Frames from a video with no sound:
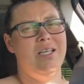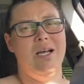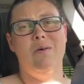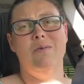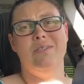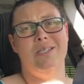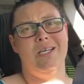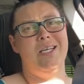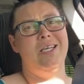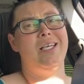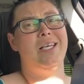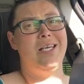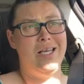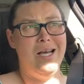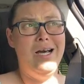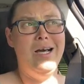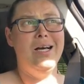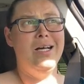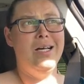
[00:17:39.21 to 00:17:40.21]
I was like,
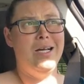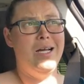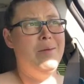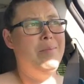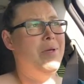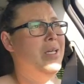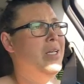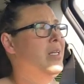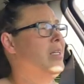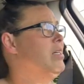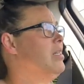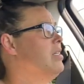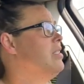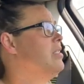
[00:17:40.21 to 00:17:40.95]
yeah, I'm in.